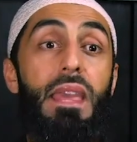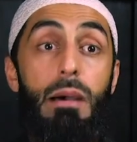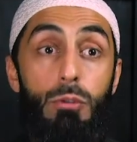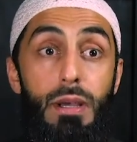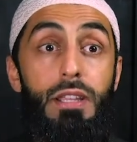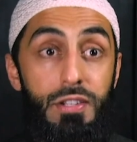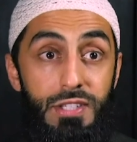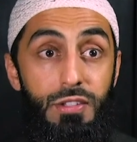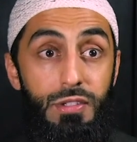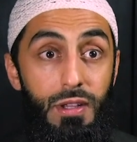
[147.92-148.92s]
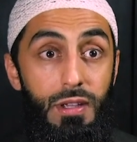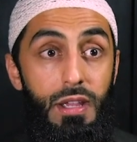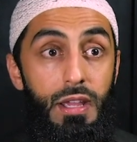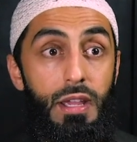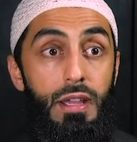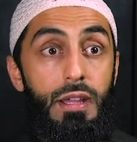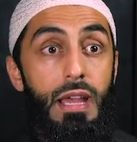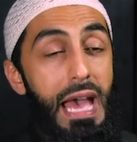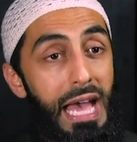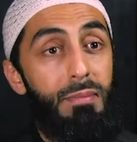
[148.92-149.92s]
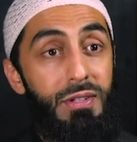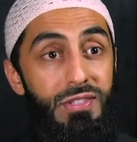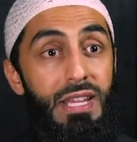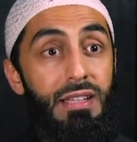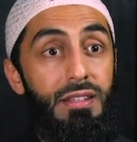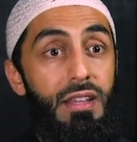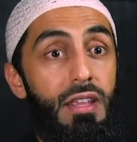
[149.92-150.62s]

Abu Bakr said, Ahmad said